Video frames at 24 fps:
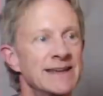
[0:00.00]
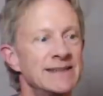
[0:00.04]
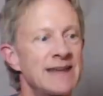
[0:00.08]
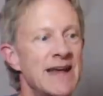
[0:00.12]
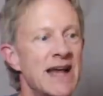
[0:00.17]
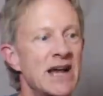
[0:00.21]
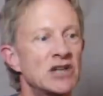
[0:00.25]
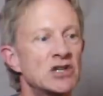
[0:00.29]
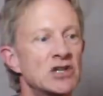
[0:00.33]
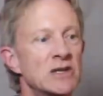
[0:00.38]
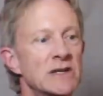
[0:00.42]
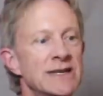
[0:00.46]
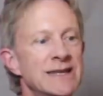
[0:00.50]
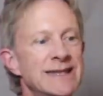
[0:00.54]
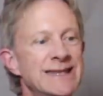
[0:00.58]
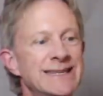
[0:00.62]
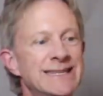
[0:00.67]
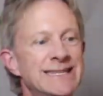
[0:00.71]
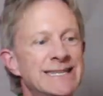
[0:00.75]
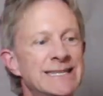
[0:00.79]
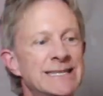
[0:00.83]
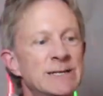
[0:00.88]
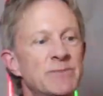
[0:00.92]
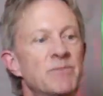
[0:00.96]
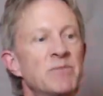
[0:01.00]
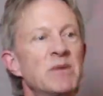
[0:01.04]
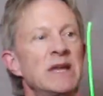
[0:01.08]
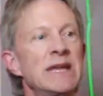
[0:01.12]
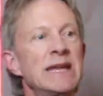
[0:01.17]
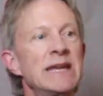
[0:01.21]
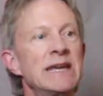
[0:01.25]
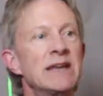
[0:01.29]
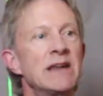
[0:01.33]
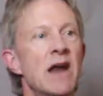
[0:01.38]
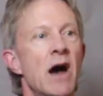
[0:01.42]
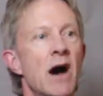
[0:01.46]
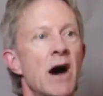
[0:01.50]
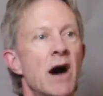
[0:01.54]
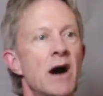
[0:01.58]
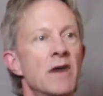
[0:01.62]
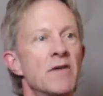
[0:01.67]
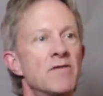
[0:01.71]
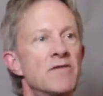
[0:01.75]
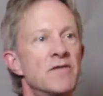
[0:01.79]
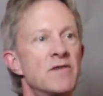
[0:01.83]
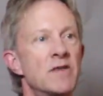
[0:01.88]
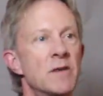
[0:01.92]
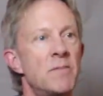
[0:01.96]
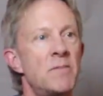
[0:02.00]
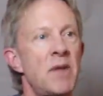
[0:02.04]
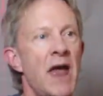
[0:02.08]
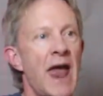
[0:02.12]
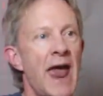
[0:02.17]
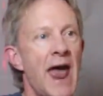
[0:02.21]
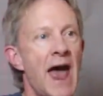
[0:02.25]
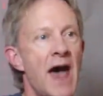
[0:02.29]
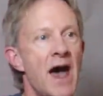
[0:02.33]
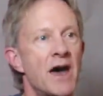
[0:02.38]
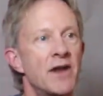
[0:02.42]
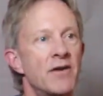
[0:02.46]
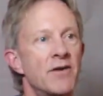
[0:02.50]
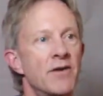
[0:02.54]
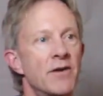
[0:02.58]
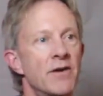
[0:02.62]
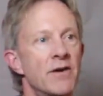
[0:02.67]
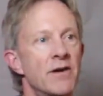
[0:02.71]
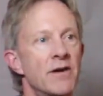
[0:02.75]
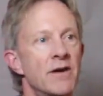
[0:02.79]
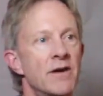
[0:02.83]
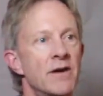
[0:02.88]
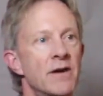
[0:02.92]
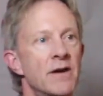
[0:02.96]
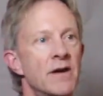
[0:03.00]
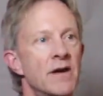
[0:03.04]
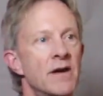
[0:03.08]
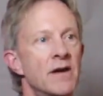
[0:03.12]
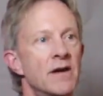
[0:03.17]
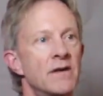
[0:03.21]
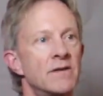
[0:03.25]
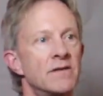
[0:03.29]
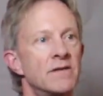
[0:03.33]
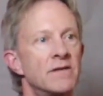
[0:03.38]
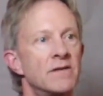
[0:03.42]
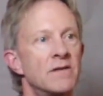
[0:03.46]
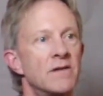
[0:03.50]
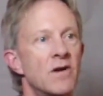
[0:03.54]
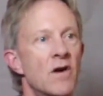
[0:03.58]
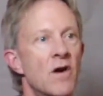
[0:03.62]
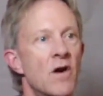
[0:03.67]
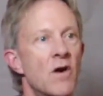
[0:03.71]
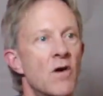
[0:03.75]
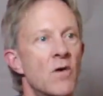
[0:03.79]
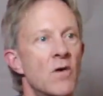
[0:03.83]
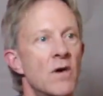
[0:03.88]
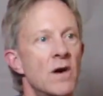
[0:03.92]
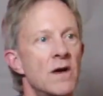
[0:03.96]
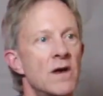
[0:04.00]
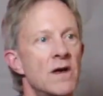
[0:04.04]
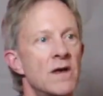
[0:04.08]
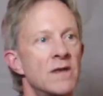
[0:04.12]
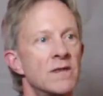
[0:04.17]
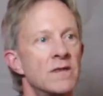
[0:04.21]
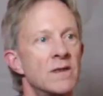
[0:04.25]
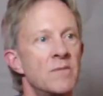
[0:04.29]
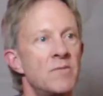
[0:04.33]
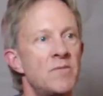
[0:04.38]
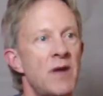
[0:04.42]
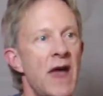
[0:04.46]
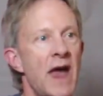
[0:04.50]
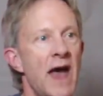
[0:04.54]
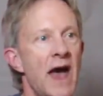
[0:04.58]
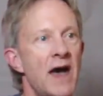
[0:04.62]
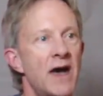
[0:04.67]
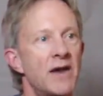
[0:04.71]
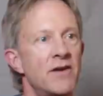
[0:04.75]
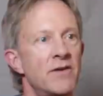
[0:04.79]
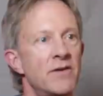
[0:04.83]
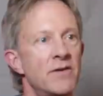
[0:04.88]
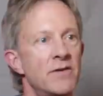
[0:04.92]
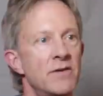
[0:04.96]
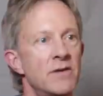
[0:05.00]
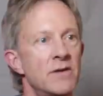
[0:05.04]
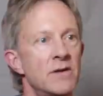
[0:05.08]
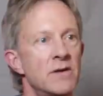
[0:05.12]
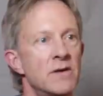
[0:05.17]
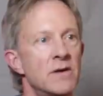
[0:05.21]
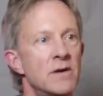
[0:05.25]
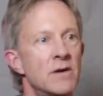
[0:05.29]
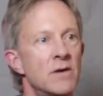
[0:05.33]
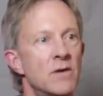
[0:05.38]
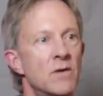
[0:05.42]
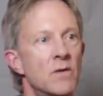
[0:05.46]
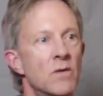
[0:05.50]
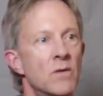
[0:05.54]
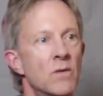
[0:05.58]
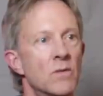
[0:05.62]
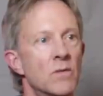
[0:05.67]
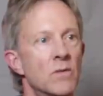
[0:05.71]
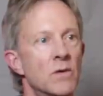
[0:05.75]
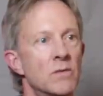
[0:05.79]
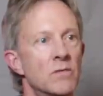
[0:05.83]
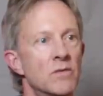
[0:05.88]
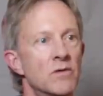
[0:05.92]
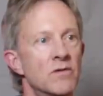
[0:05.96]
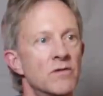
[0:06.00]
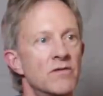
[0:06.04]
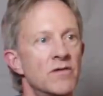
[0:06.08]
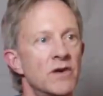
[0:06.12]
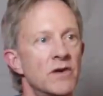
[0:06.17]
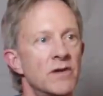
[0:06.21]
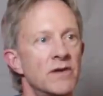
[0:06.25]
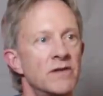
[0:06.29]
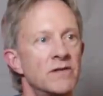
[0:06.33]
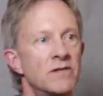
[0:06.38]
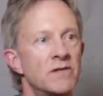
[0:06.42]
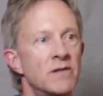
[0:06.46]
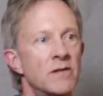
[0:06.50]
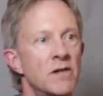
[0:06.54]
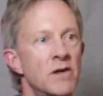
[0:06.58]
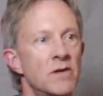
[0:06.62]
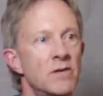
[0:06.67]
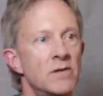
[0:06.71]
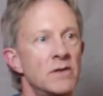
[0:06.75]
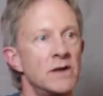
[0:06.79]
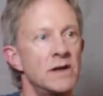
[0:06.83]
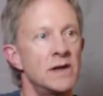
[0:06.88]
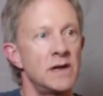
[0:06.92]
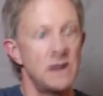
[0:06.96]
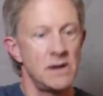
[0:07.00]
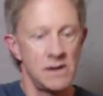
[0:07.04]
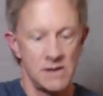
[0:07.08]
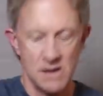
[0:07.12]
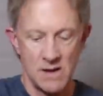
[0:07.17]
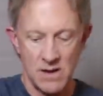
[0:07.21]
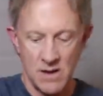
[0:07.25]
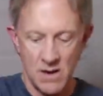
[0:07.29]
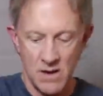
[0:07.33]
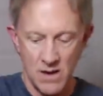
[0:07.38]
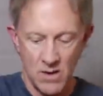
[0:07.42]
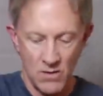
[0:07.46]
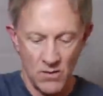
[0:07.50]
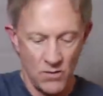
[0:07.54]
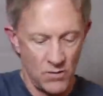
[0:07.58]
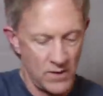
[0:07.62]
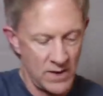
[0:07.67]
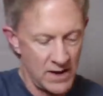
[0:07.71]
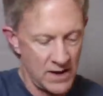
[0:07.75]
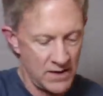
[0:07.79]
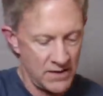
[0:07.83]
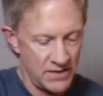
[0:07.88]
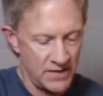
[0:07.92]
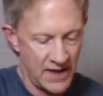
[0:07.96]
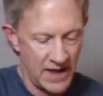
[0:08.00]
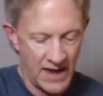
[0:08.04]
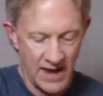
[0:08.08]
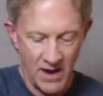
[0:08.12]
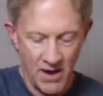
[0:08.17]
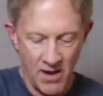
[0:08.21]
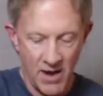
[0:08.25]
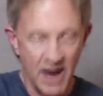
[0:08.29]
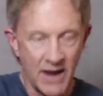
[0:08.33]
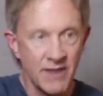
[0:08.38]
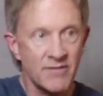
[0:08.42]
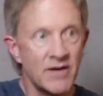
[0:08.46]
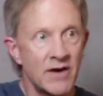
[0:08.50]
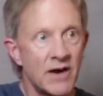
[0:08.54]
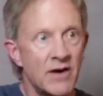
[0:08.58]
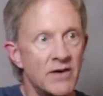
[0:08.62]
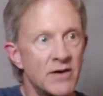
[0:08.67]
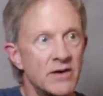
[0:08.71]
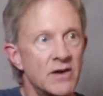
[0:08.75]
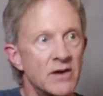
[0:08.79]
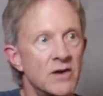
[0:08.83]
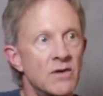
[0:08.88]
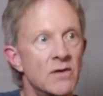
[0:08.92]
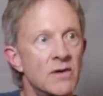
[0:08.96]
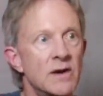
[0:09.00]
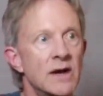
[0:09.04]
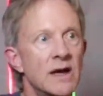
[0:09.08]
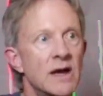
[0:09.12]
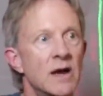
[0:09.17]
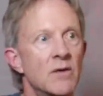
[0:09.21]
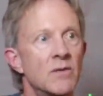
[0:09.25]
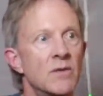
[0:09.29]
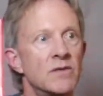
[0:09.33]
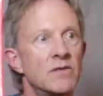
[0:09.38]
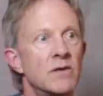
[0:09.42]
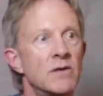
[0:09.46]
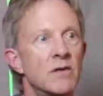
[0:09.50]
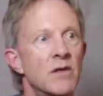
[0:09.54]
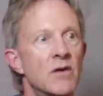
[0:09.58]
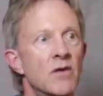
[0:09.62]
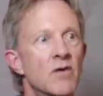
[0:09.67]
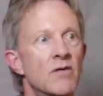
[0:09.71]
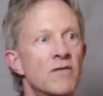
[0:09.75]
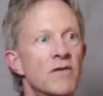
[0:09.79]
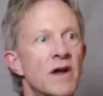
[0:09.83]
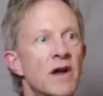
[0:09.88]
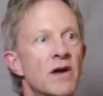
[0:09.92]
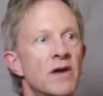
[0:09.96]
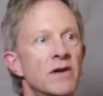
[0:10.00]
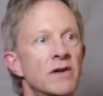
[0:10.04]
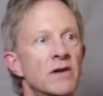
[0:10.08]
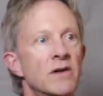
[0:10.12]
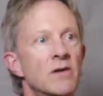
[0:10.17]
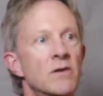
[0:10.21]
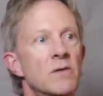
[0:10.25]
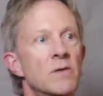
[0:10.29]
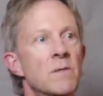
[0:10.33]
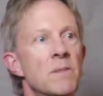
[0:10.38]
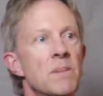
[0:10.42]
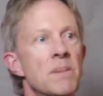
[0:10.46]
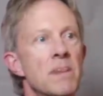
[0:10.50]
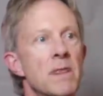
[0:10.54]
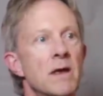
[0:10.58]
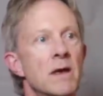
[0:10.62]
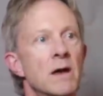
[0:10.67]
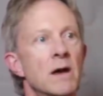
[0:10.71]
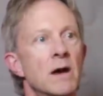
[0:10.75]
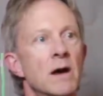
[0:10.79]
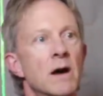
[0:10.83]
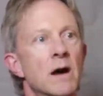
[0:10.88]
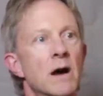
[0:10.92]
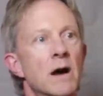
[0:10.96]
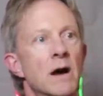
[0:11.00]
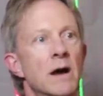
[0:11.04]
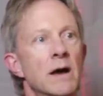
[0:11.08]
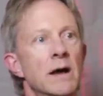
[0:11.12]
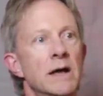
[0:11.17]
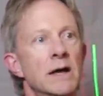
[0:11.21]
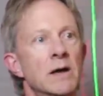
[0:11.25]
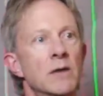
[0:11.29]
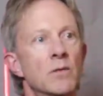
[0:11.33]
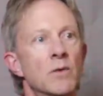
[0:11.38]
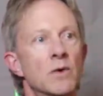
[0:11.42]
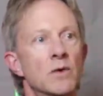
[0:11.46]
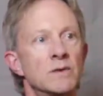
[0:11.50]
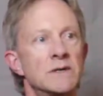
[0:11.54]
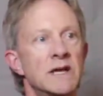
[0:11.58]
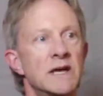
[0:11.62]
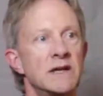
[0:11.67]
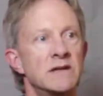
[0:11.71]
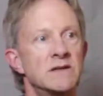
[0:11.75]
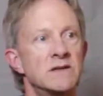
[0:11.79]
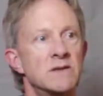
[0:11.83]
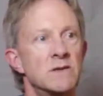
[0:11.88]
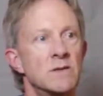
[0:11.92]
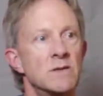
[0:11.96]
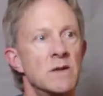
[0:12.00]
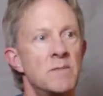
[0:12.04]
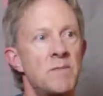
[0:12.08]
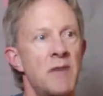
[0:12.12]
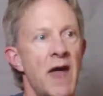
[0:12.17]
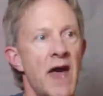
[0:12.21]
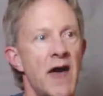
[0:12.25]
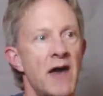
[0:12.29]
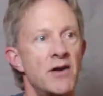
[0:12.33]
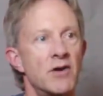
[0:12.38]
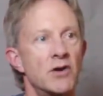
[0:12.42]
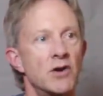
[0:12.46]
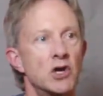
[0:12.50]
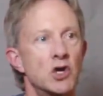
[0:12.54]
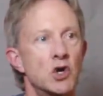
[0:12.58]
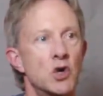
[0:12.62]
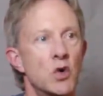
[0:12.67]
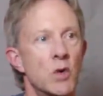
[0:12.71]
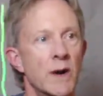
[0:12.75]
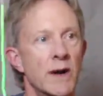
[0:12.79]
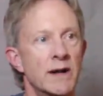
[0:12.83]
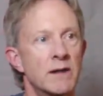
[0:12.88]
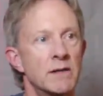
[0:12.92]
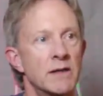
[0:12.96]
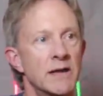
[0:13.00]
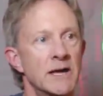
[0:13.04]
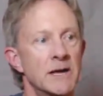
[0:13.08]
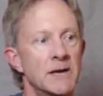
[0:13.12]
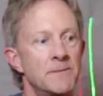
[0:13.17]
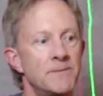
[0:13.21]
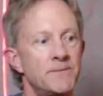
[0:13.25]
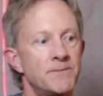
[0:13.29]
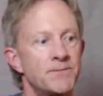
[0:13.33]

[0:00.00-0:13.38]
is actually the speed of the pattern. So the pattern will move very slowly with a high value, and with a low value, uh, it rotates through the pattern quickly.